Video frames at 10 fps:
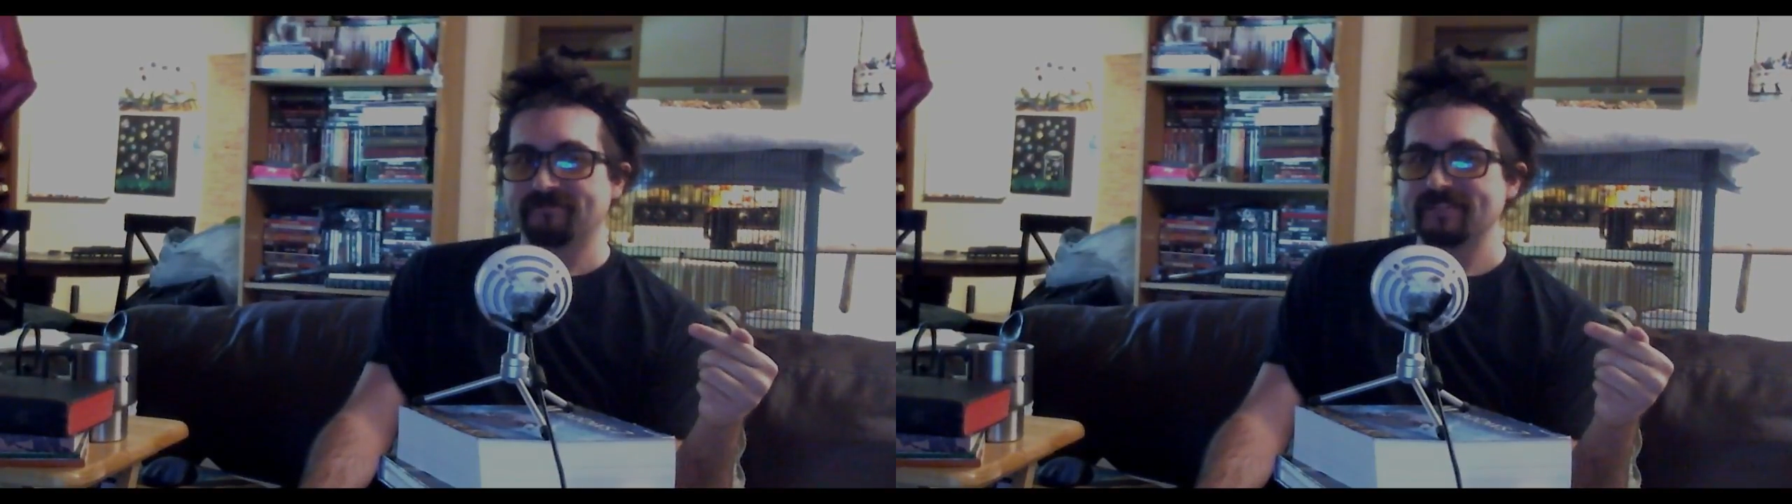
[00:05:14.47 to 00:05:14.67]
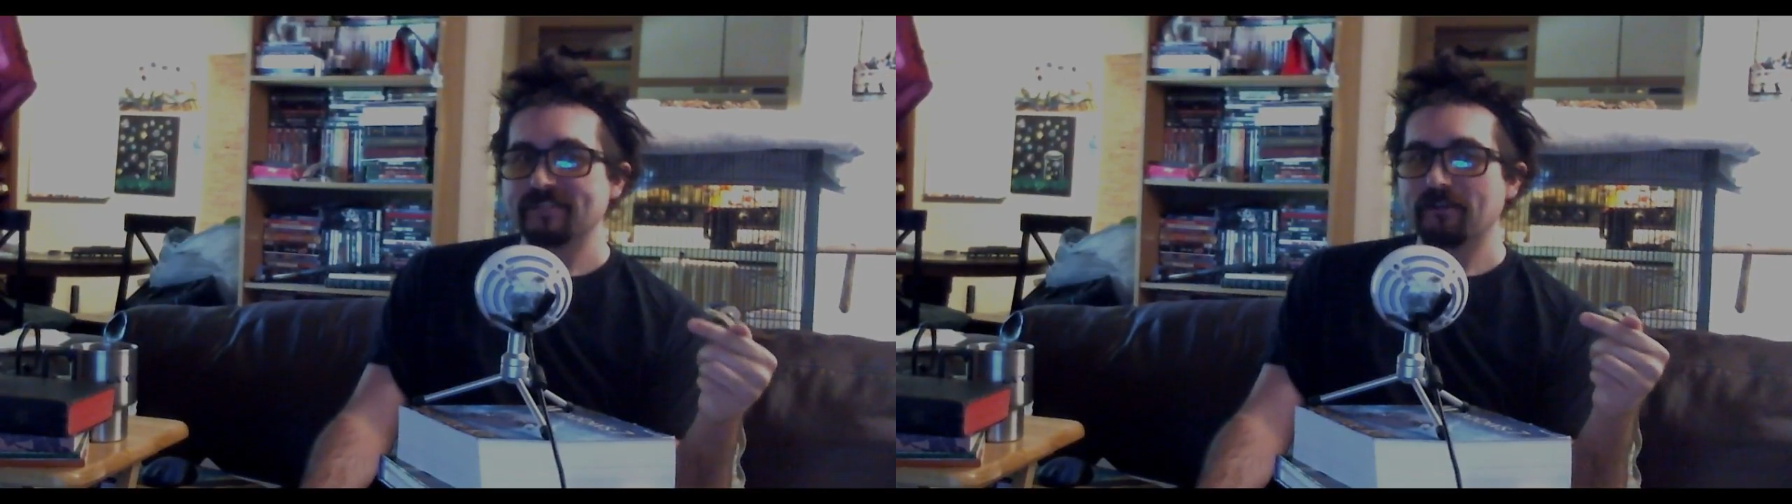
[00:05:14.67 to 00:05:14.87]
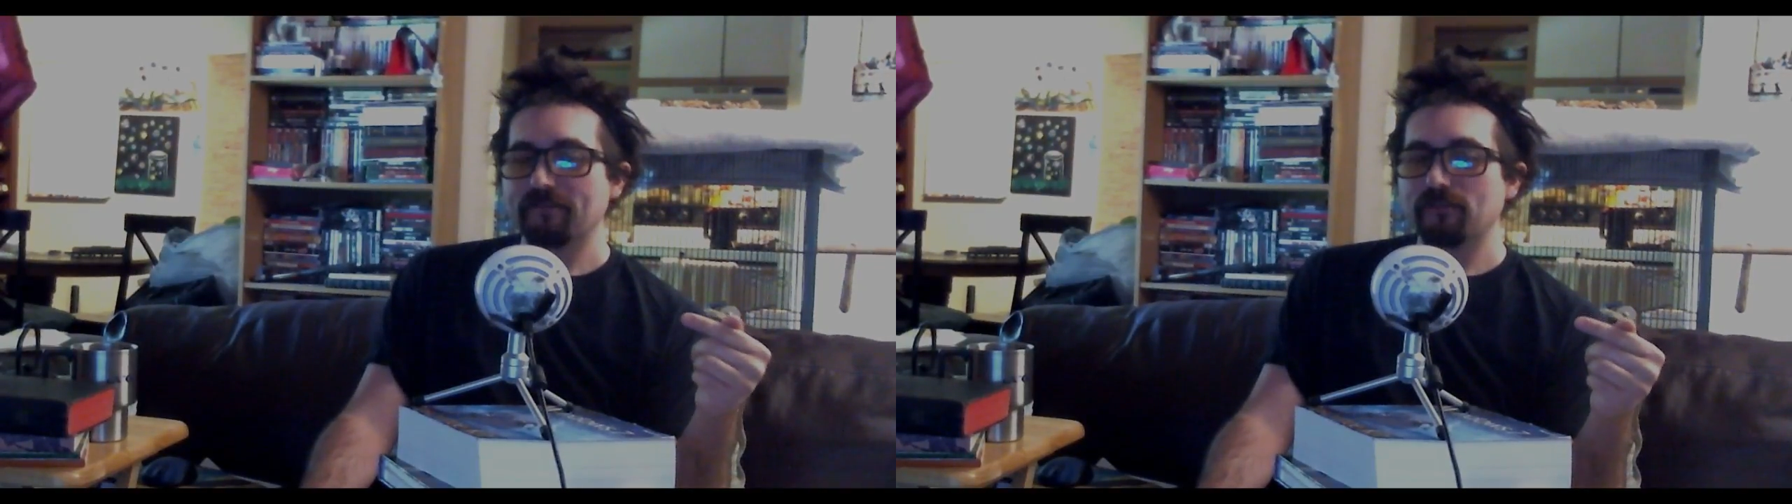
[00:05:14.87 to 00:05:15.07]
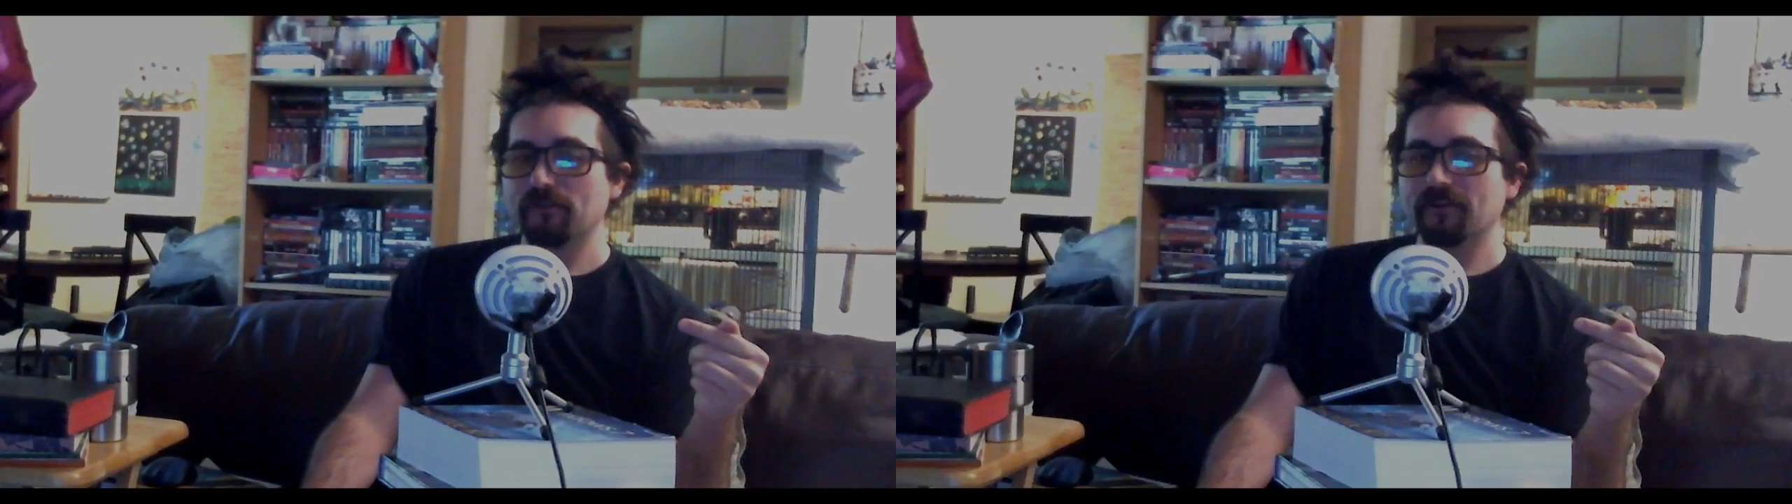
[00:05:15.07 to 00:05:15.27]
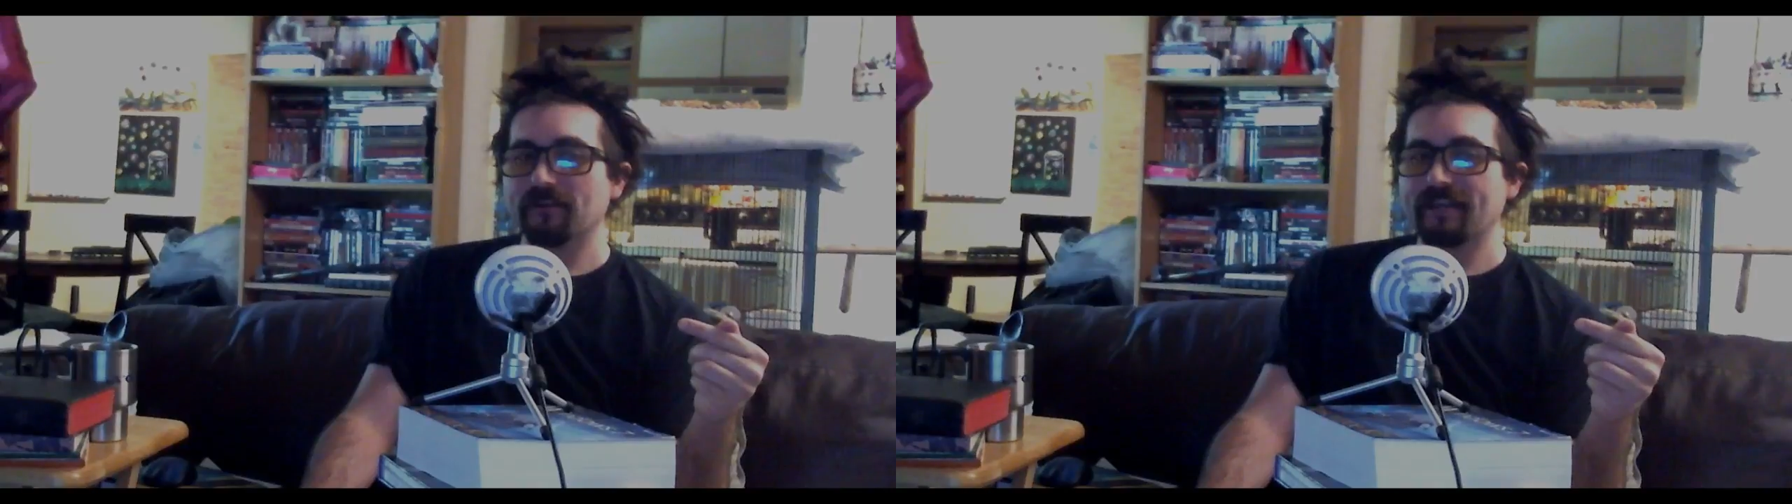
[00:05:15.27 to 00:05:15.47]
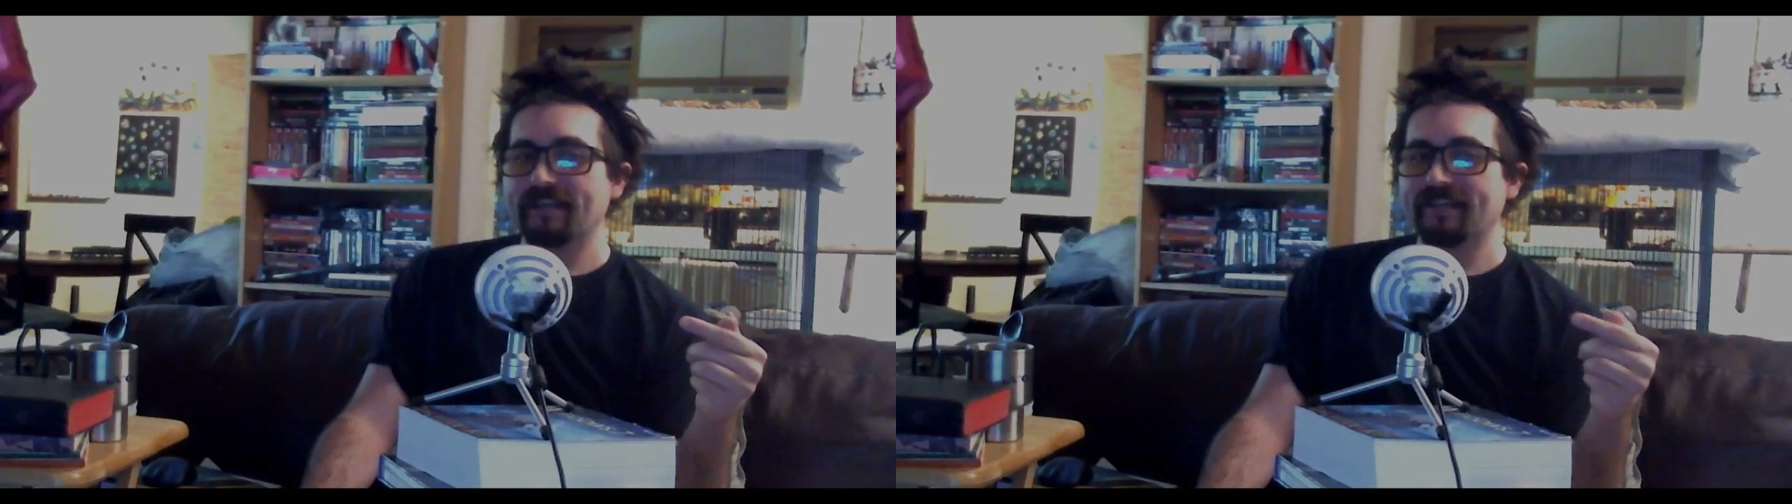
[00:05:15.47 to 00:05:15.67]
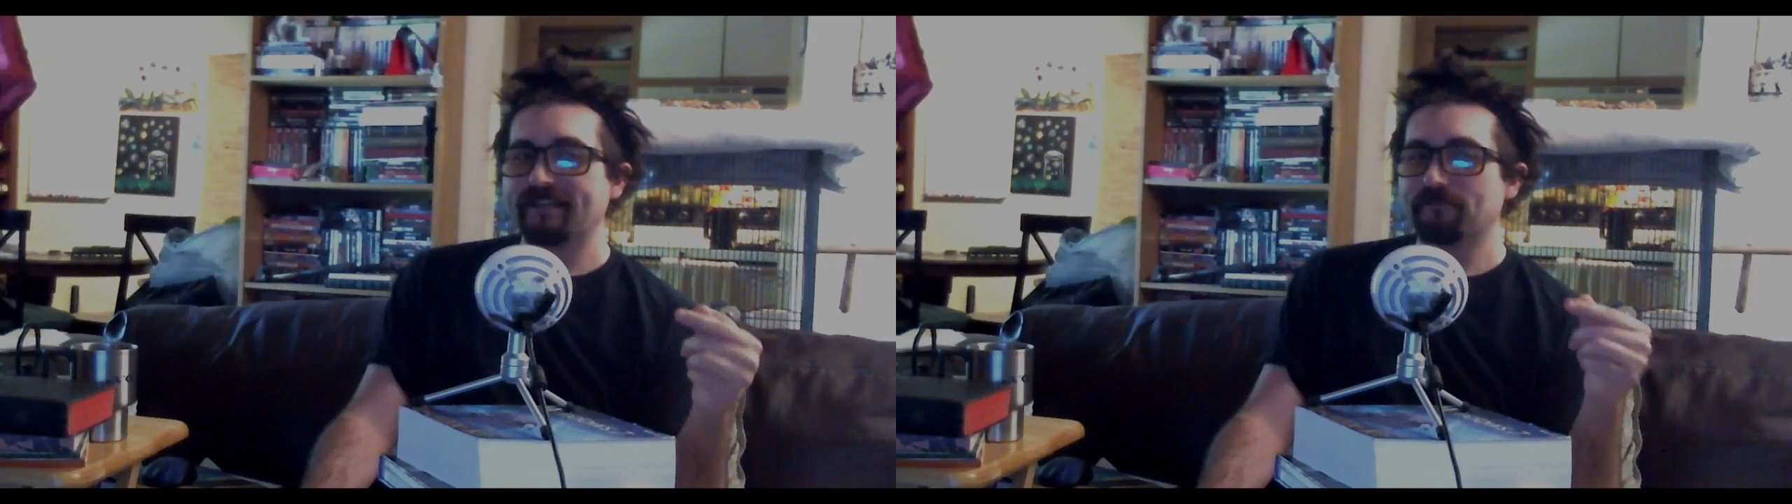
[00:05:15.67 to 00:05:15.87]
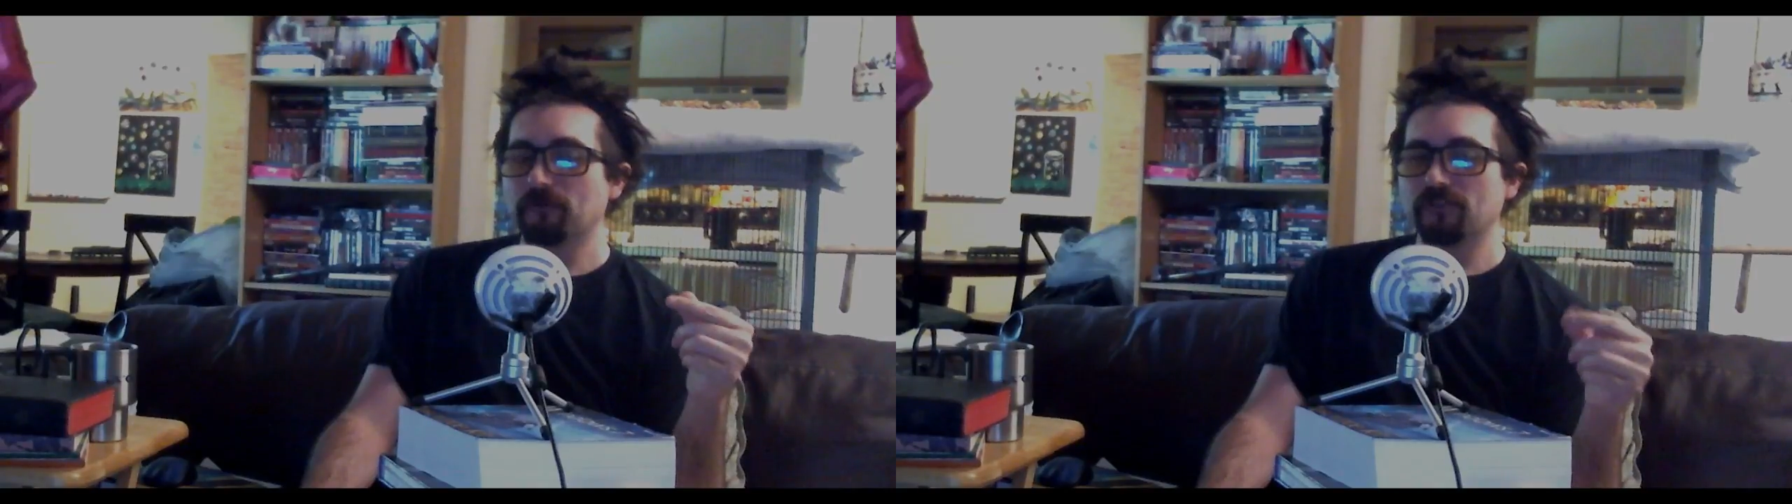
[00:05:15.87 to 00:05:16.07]
So if you're
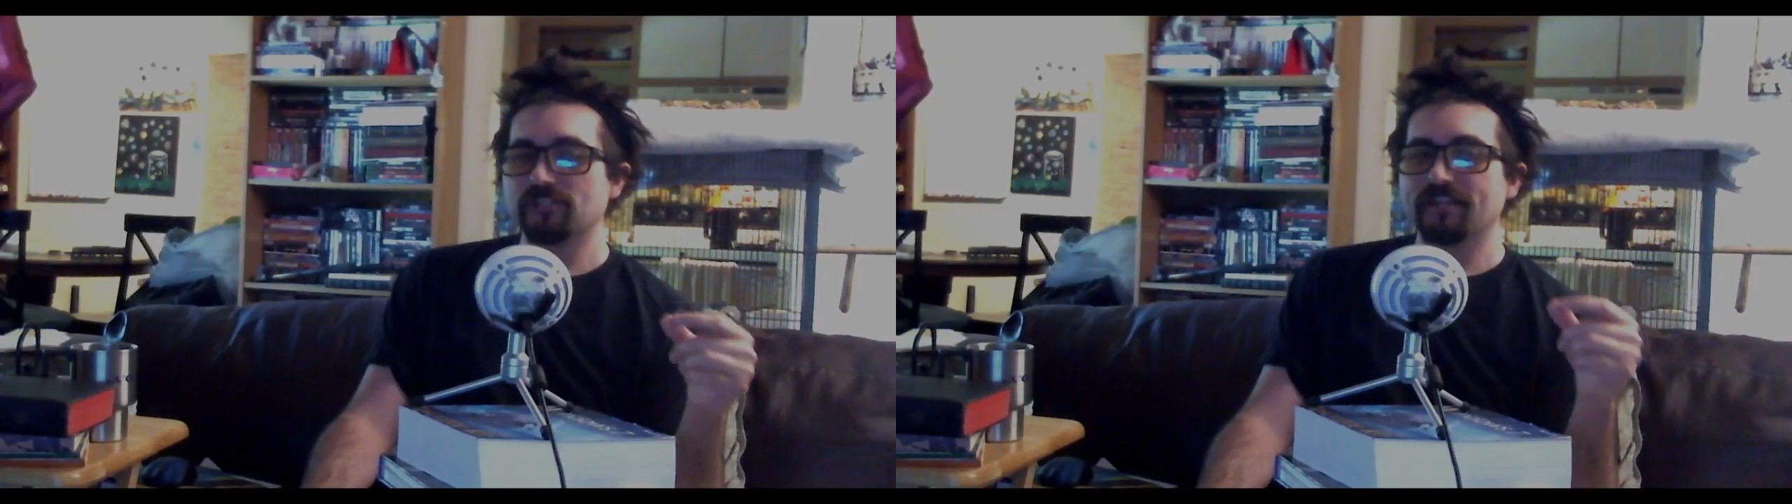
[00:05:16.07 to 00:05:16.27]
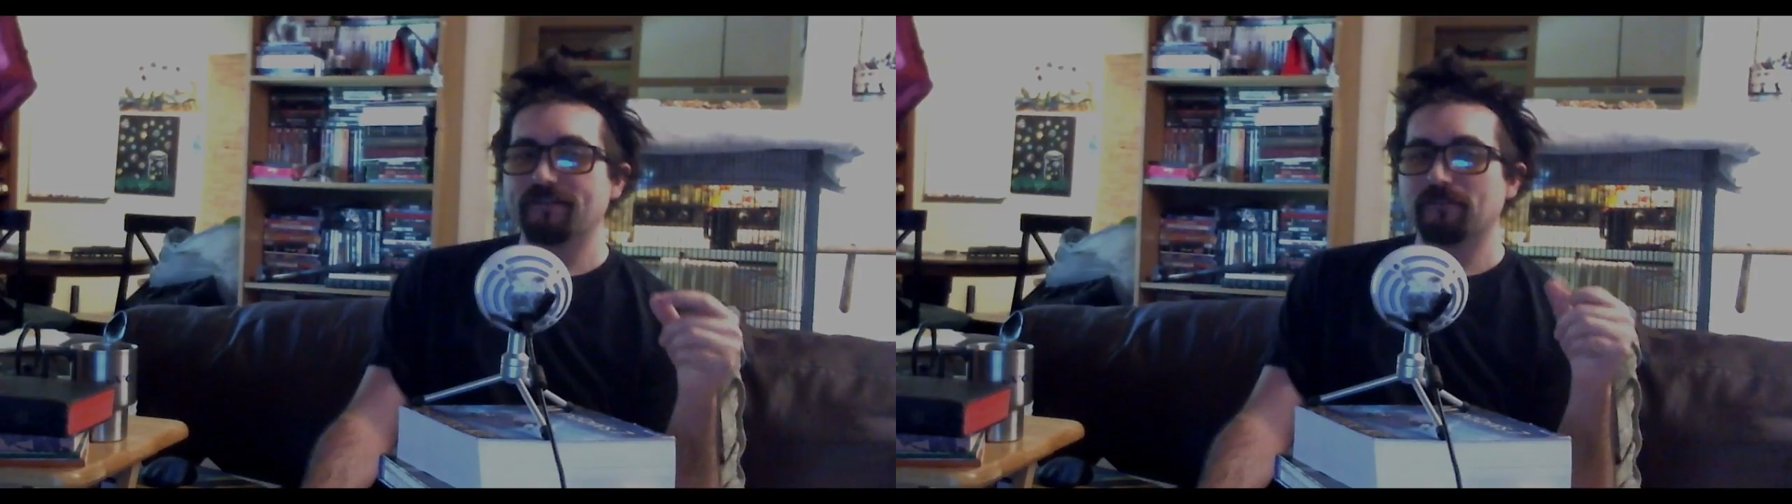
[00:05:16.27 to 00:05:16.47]
foolish enough